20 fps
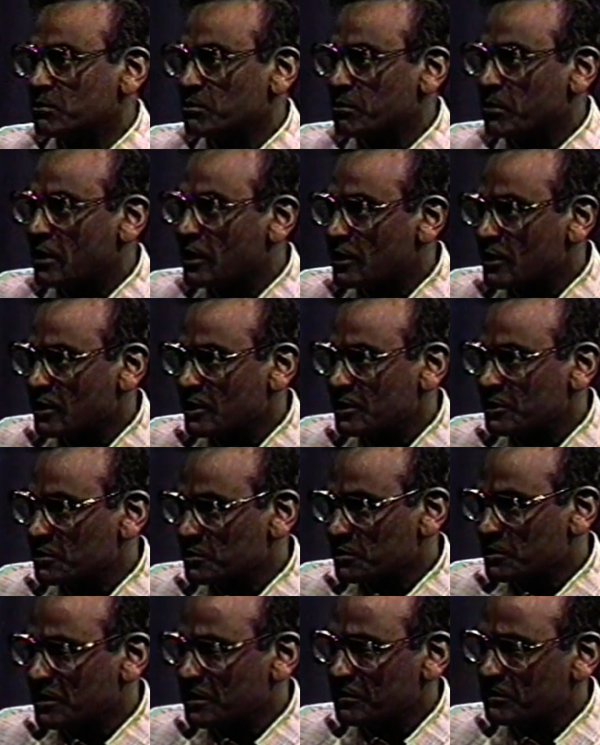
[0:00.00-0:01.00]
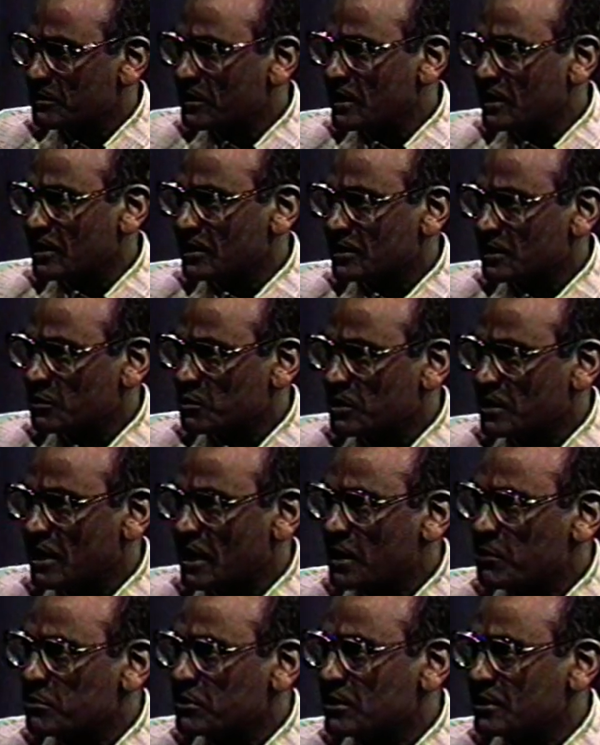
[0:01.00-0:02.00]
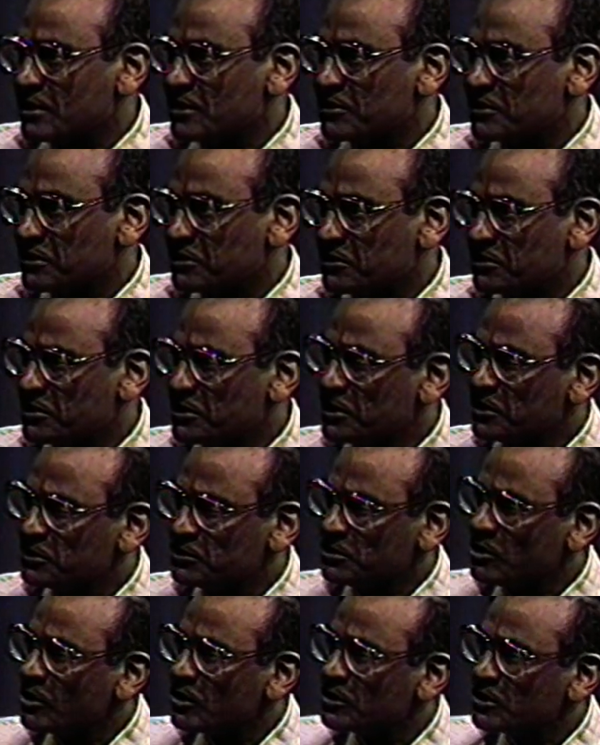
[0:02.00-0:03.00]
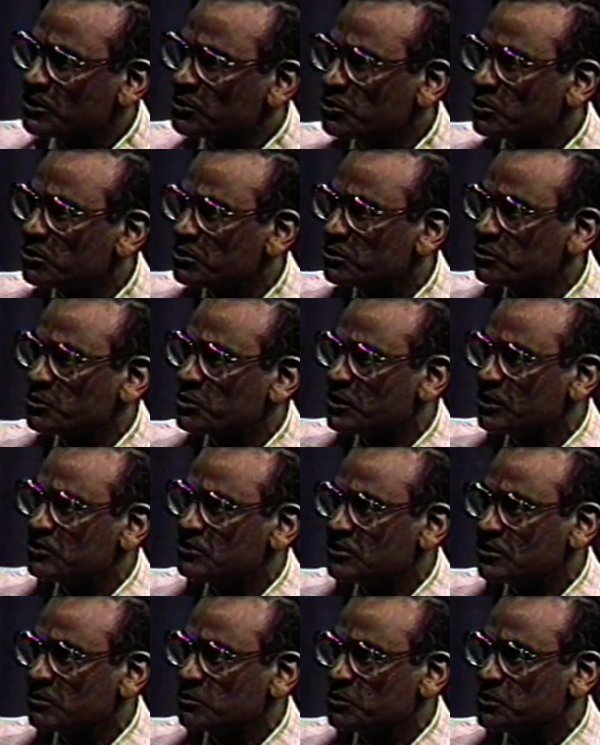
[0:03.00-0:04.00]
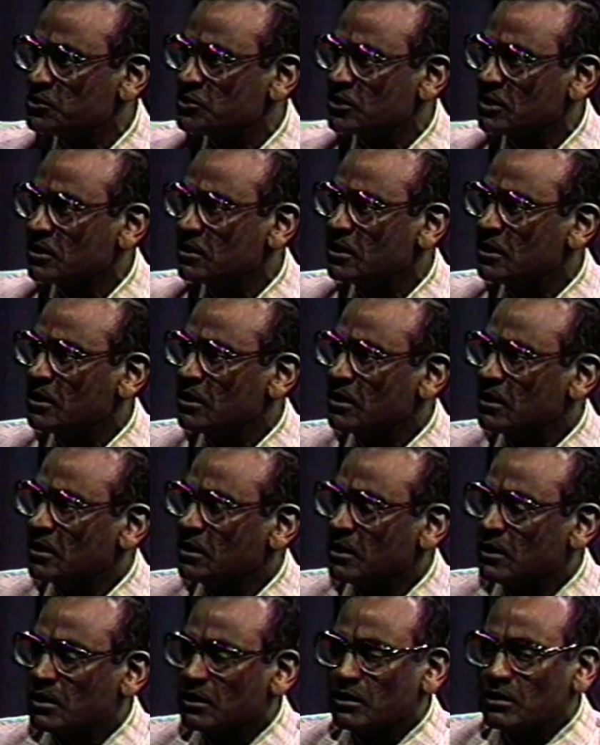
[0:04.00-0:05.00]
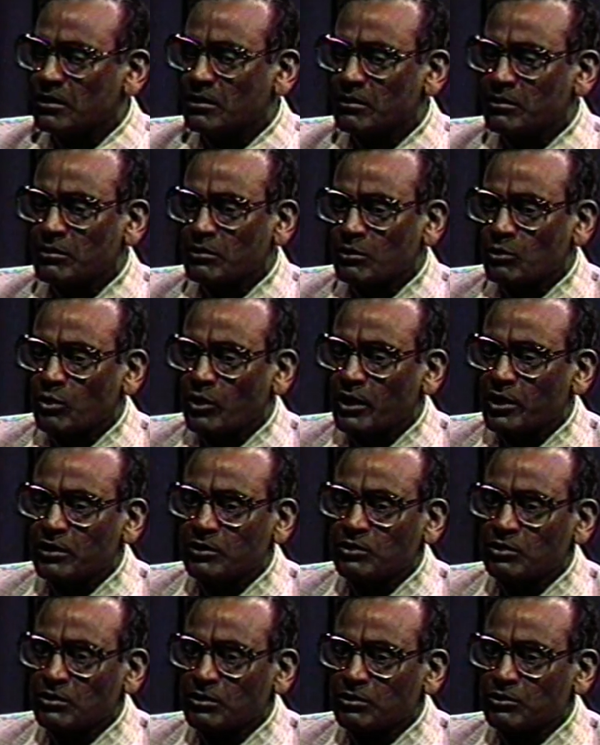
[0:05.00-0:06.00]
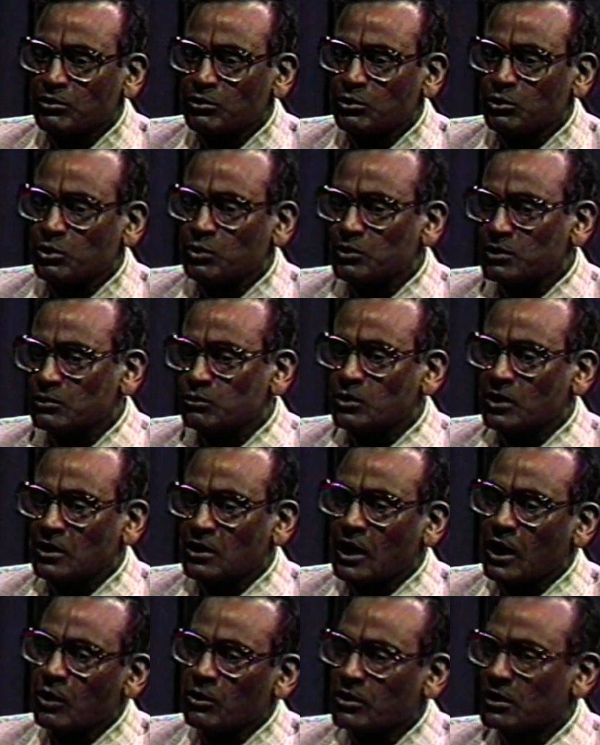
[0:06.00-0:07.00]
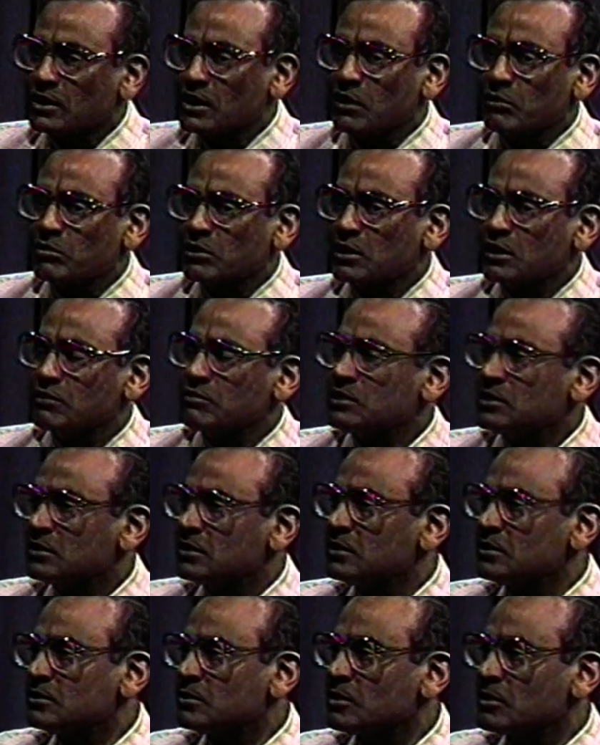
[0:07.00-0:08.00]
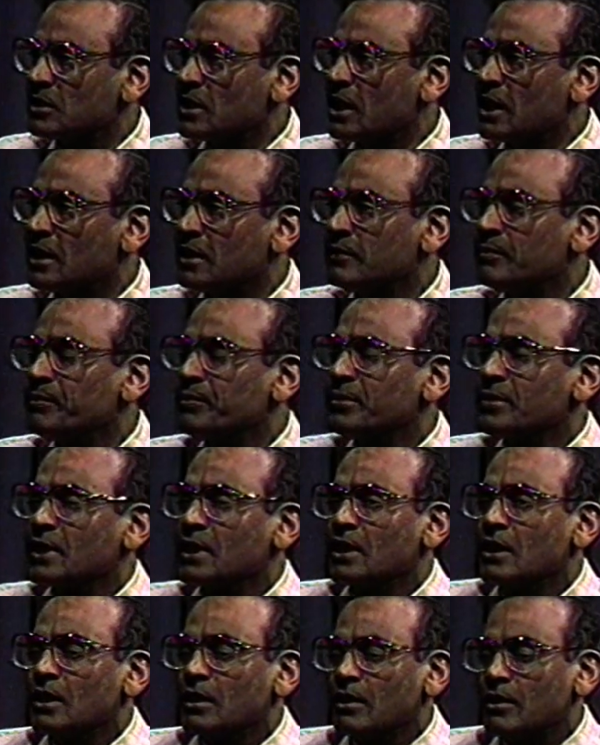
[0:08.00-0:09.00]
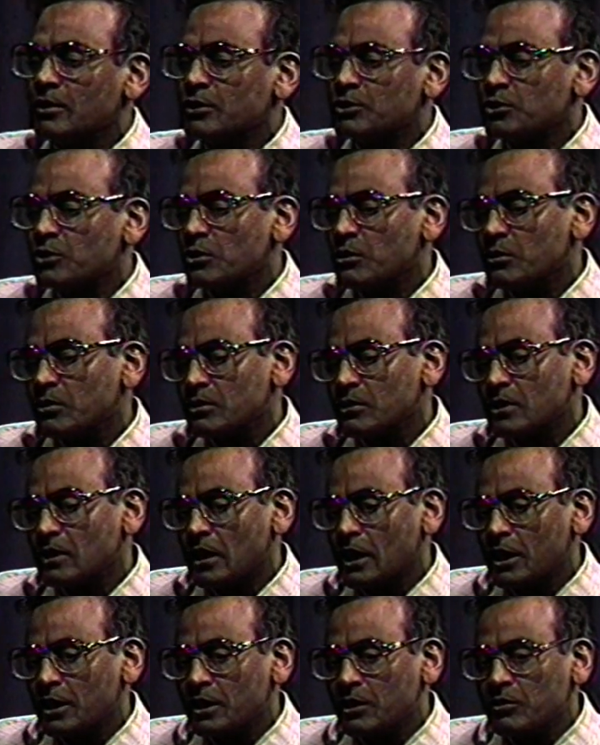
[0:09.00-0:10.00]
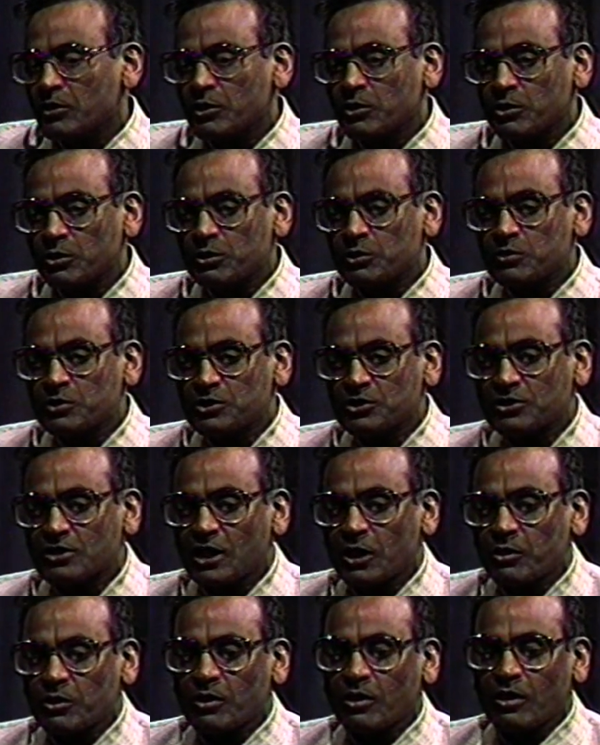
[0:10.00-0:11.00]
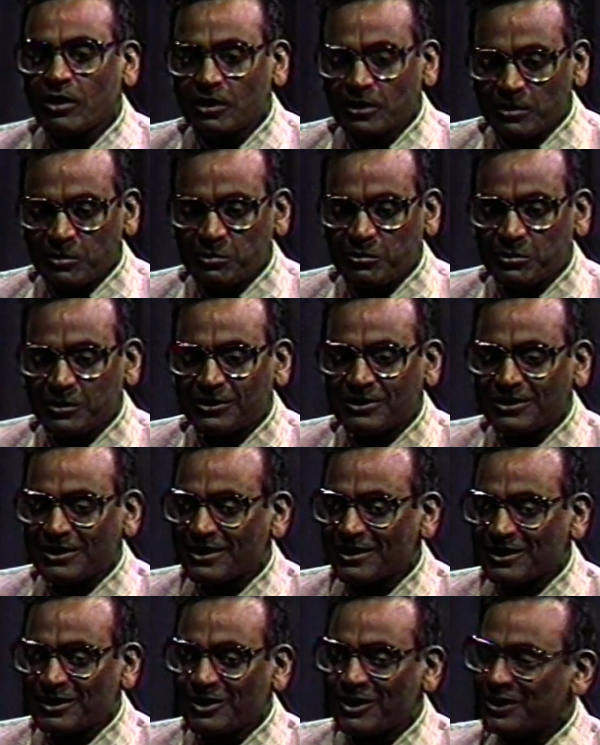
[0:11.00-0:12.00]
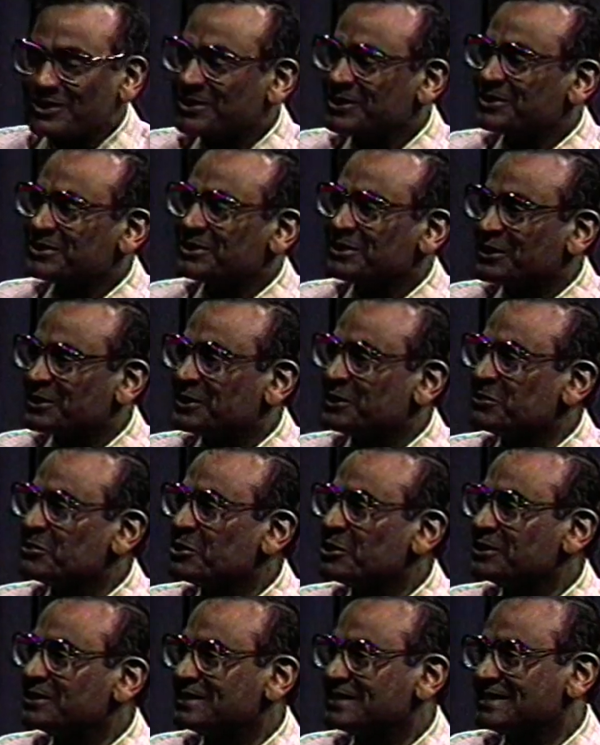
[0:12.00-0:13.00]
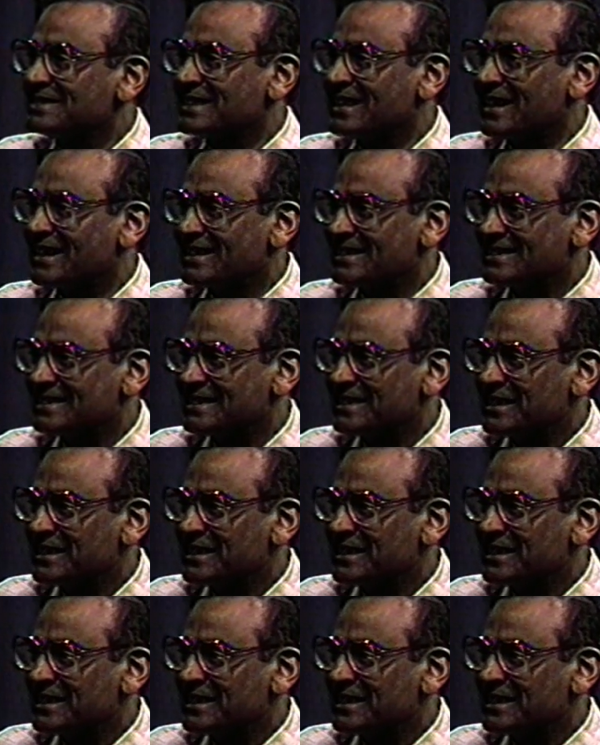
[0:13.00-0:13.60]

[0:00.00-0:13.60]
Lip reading: partly to convey that what I am really interested in is not the sort of questions which are quite sort of to do with how can I believe in this or that. Mm-hmm. So I give a course which is now called Mystical Consciousness in Modern Science,